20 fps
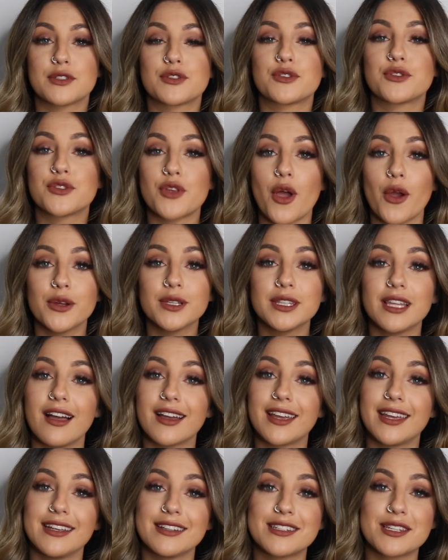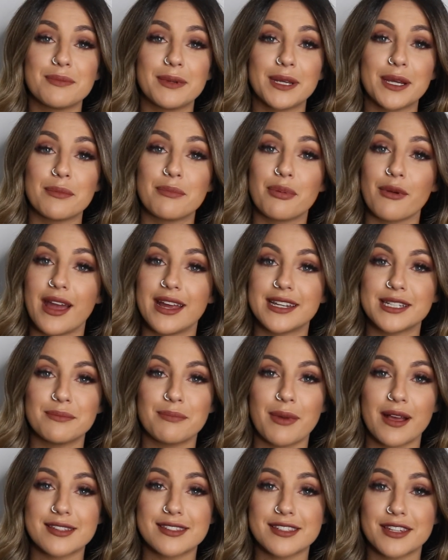so lucky to be a brand
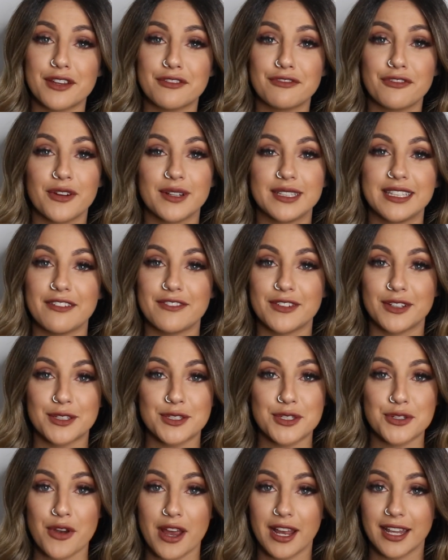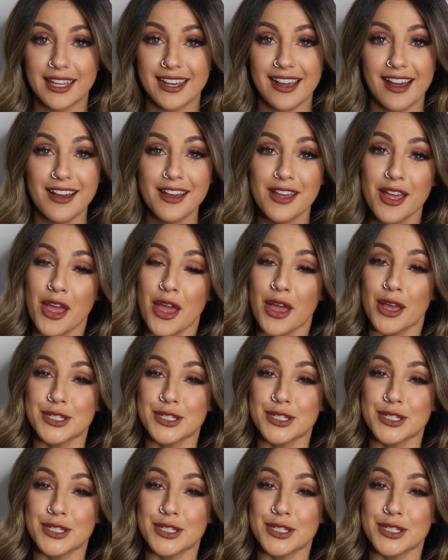ambassador for 11 Australia.